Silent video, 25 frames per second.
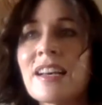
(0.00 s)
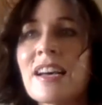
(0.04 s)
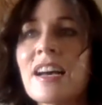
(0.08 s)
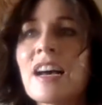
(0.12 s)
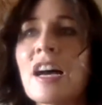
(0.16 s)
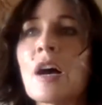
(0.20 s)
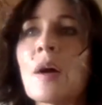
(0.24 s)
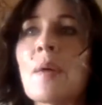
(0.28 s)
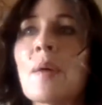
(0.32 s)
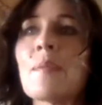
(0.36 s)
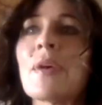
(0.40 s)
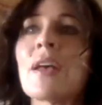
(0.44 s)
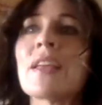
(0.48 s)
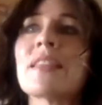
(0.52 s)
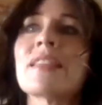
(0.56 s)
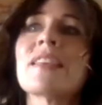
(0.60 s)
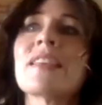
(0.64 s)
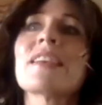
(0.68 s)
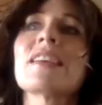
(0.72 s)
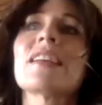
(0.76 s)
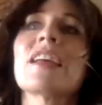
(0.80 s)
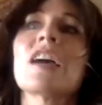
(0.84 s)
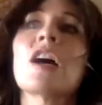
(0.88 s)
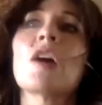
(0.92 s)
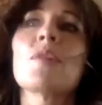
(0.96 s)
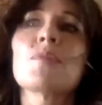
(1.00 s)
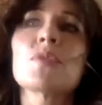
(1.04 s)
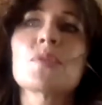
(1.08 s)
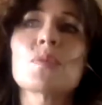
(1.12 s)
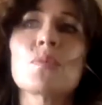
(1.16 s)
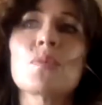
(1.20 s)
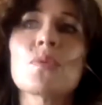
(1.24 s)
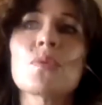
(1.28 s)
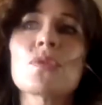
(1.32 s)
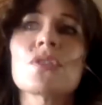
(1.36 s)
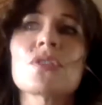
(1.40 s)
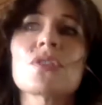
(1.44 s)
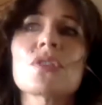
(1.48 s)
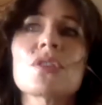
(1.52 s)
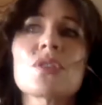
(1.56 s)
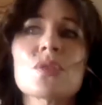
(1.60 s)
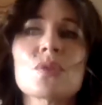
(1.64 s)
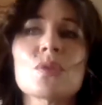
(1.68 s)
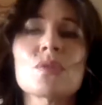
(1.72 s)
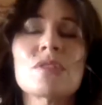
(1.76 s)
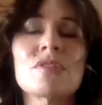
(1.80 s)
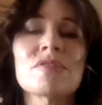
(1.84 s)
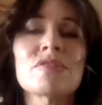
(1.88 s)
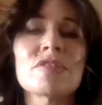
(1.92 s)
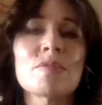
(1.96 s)
Um, I think it helps water to
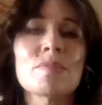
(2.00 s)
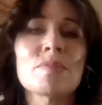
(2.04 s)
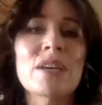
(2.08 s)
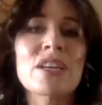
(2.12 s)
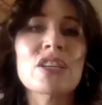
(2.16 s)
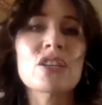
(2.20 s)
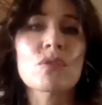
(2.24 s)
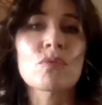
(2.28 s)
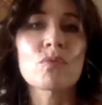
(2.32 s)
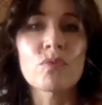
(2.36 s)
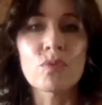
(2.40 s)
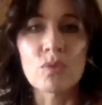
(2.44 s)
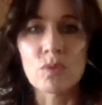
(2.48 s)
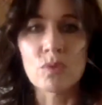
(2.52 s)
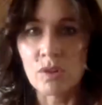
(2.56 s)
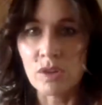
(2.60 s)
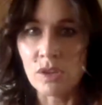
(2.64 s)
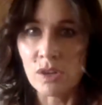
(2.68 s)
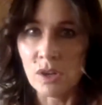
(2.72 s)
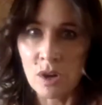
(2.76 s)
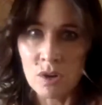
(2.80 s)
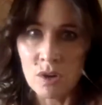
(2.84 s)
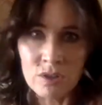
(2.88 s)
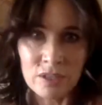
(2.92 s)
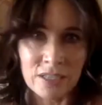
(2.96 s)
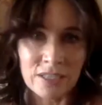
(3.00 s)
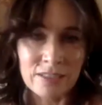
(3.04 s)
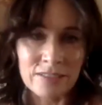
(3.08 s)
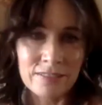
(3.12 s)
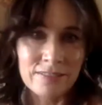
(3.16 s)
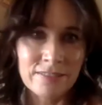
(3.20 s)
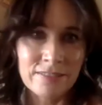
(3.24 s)
store information for longer.